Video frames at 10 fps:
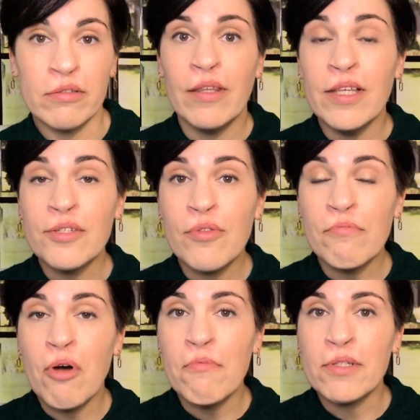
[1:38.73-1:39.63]
These are the
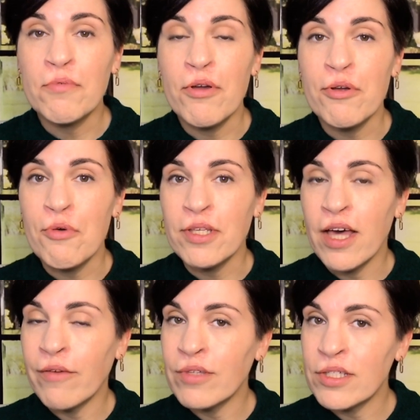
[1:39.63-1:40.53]
moments where you're going to
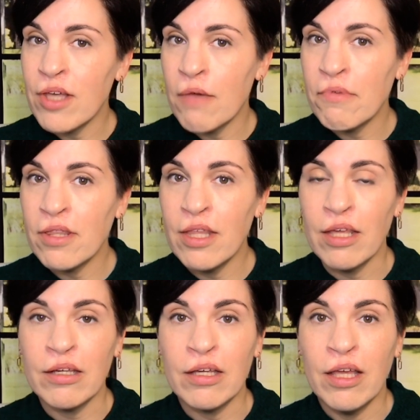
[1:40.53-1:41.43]
have to stop and think,